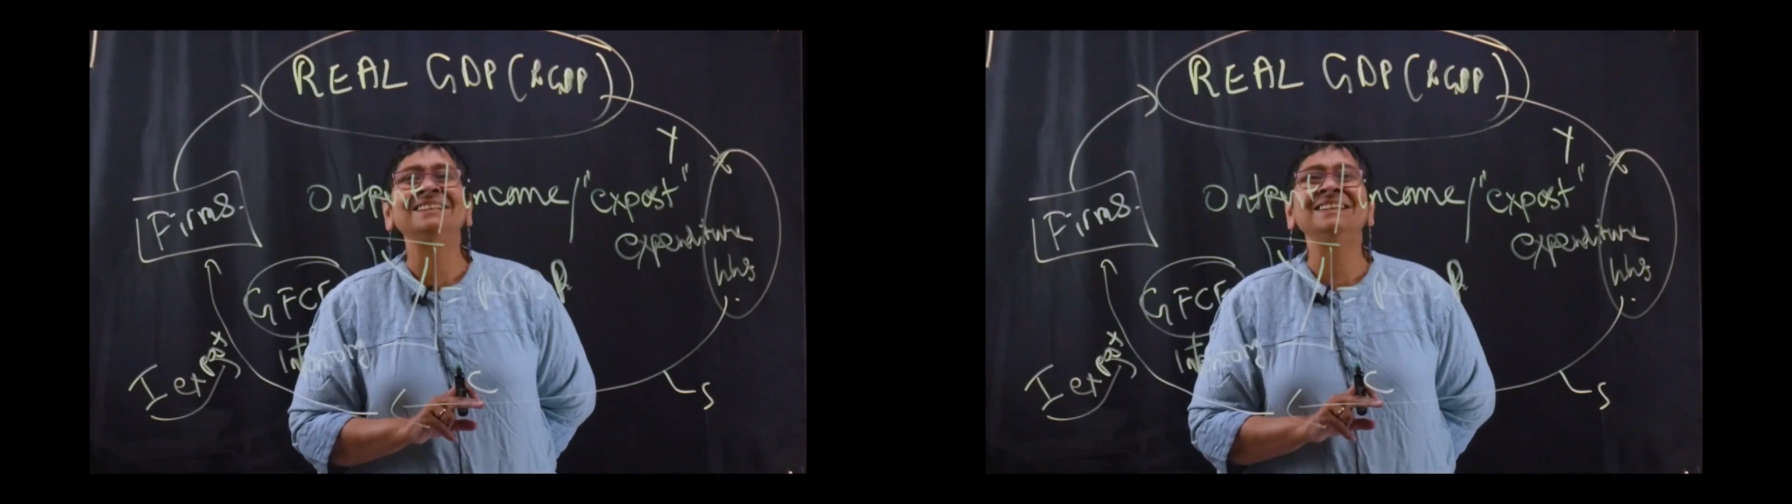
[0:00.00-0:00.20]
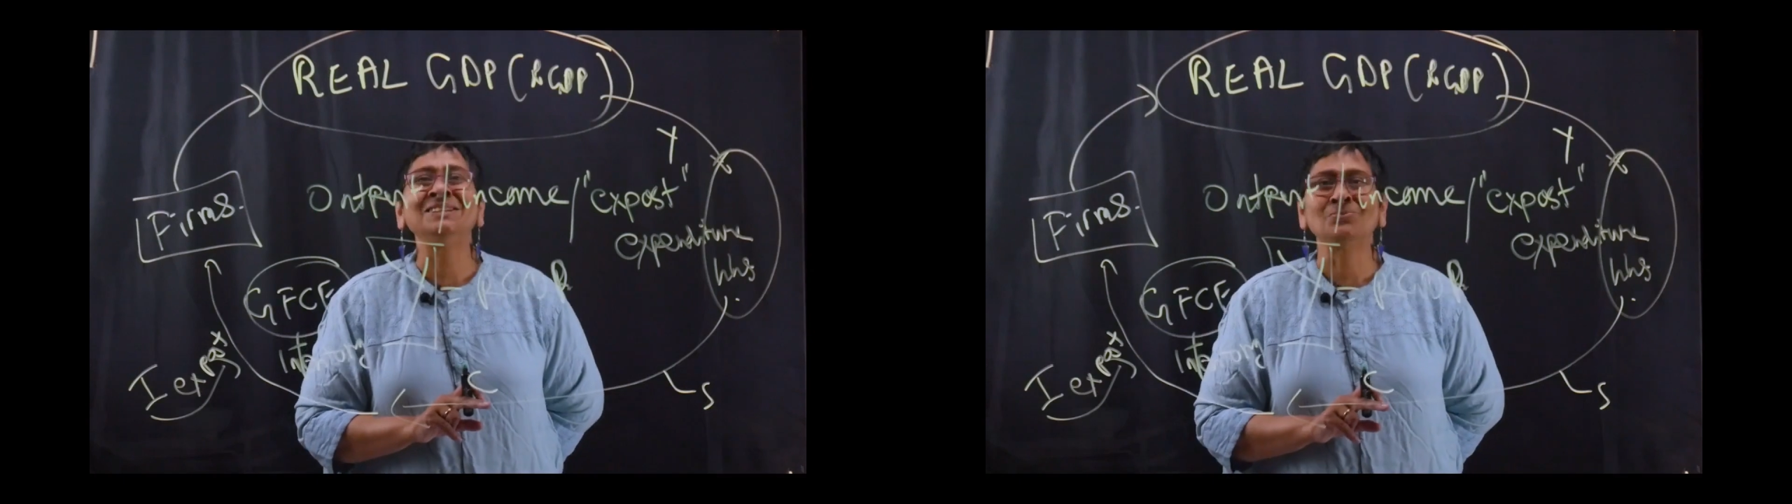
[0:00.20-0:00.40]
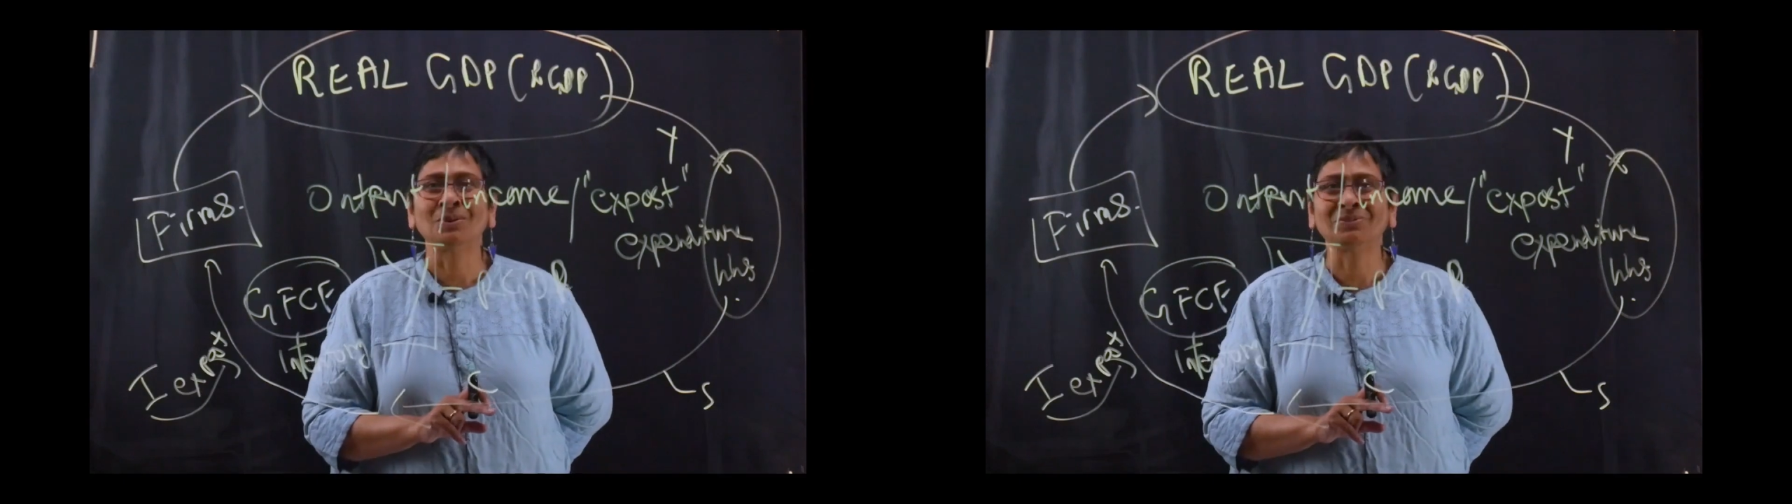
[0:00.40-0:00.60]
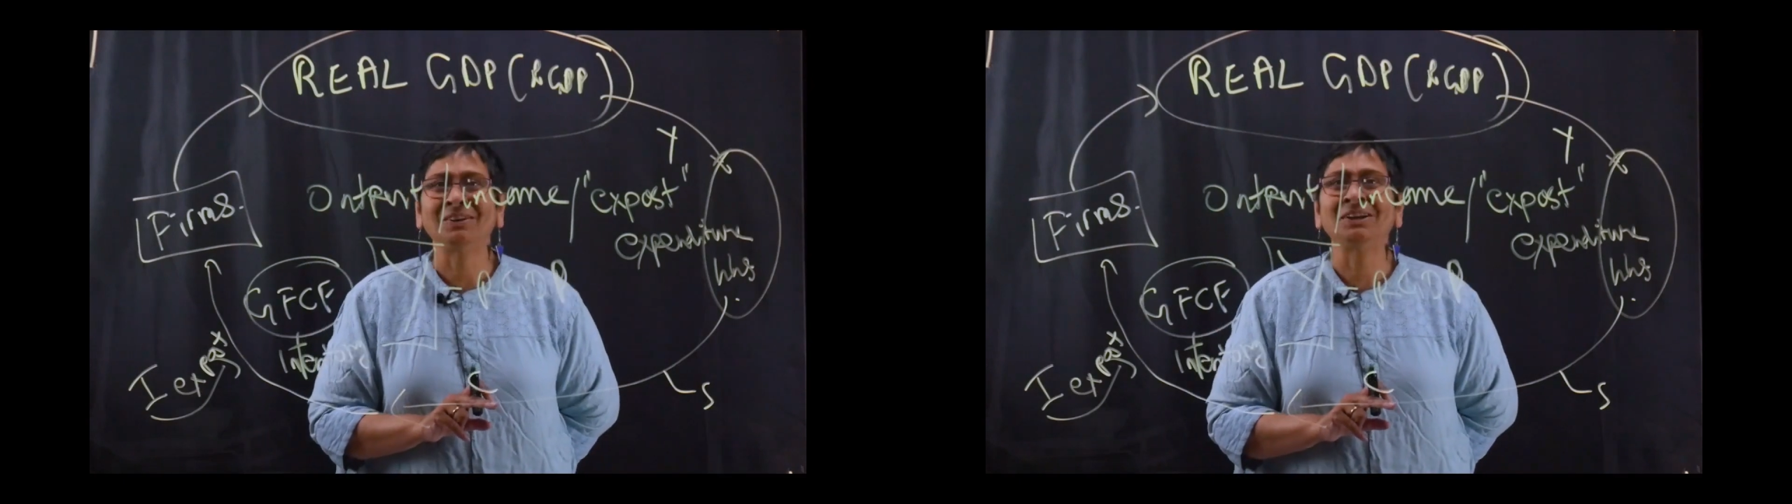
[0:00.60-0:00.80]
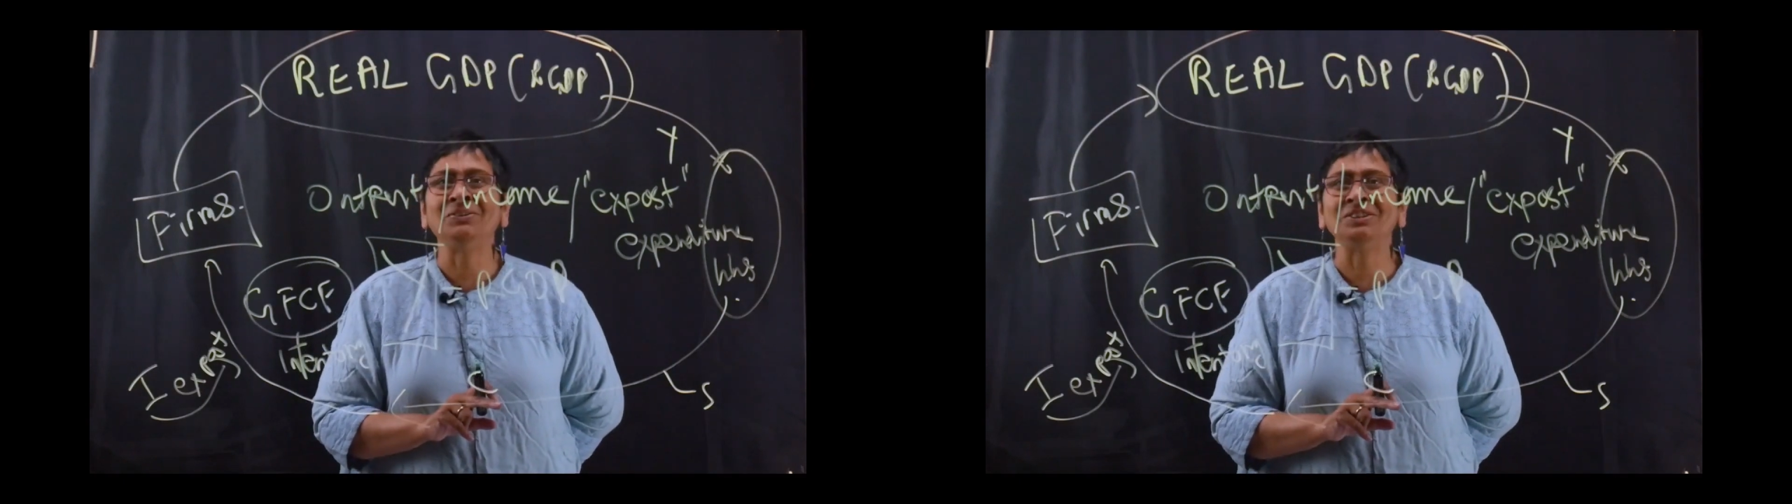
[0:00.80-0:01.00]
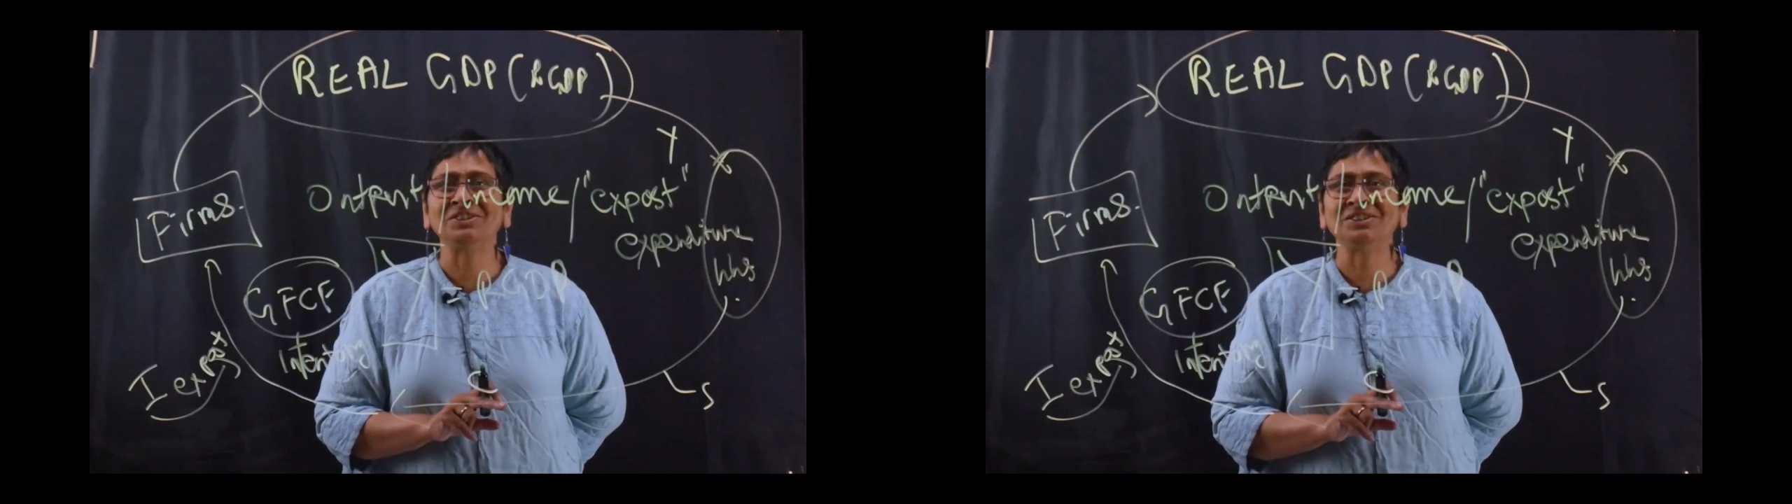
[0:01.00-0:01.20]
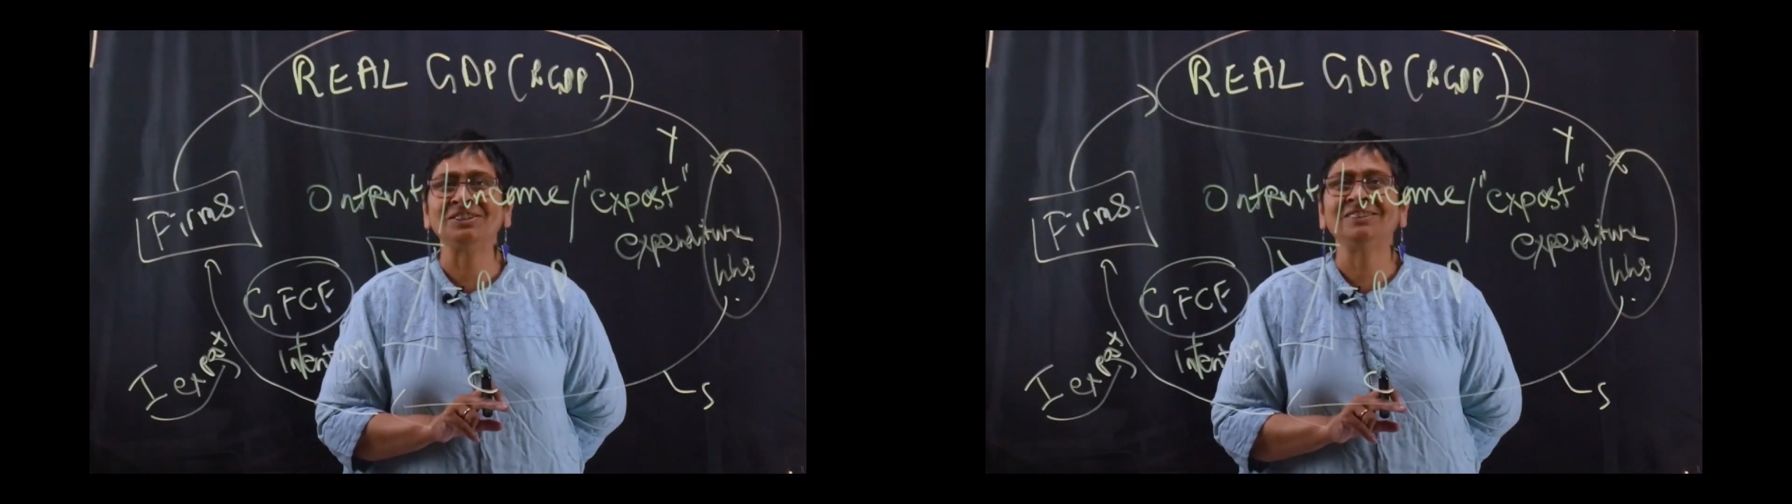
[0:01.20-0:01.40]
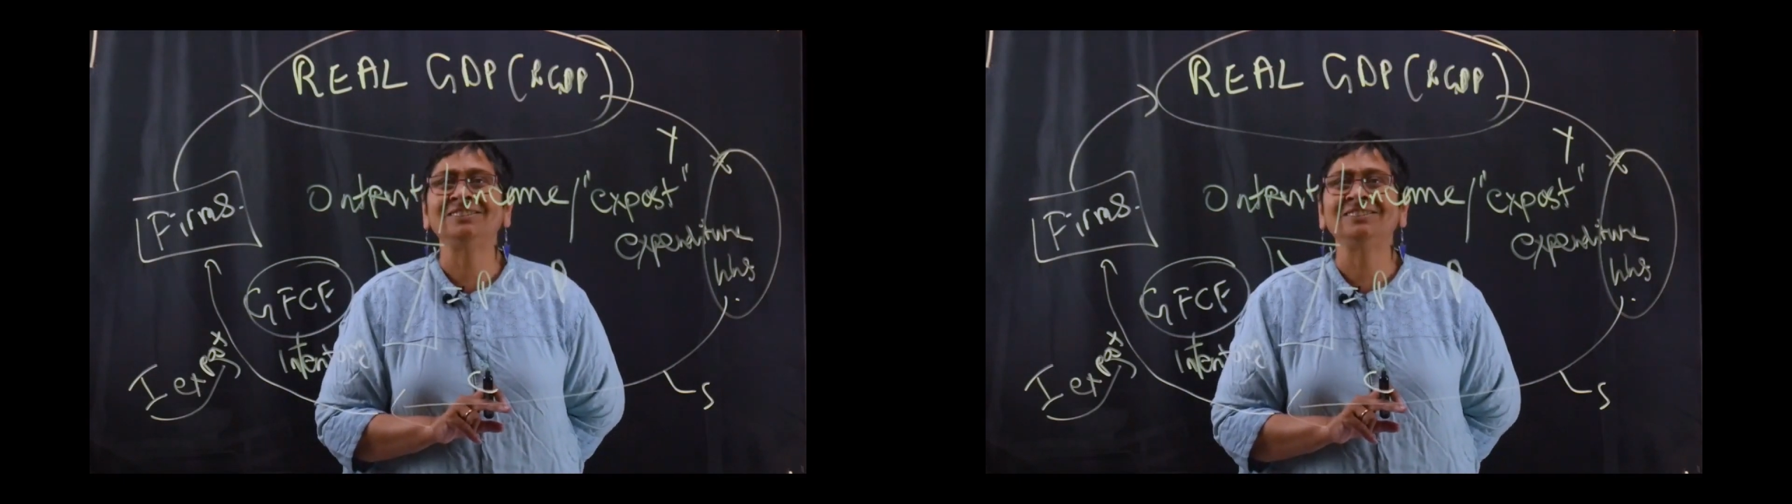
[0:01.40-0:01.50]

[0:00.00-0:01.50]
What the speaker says: is what we're going to do.